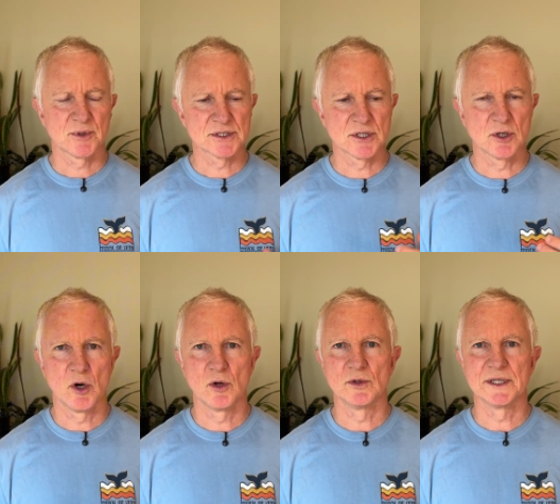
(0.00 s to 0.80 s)
Because the
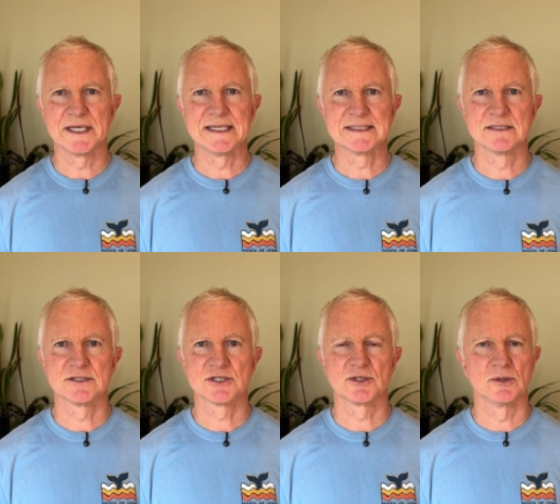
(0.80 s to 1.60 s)
goal isn't
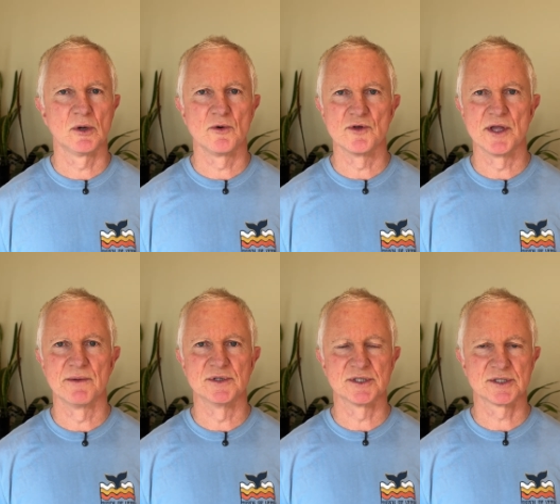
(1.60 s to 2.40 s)
just to lower the
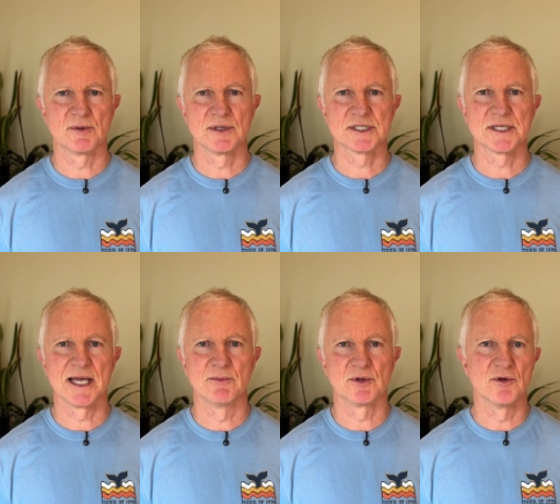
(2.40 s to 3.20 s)
numbers, it's to
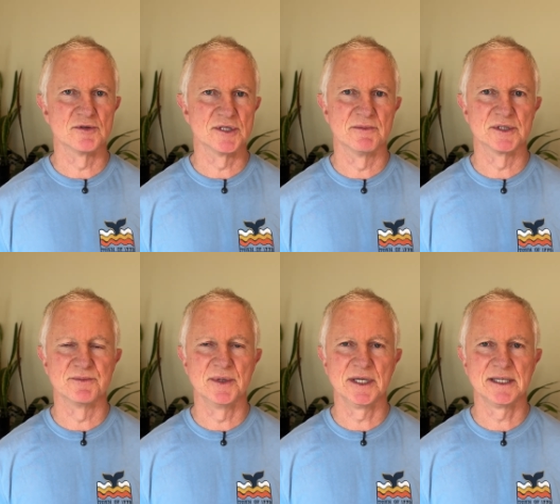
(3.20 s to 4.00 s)
understand what those numbers
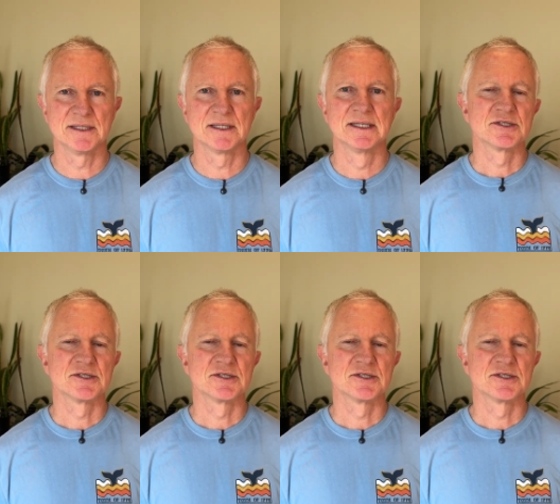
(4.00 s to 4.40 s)
mean.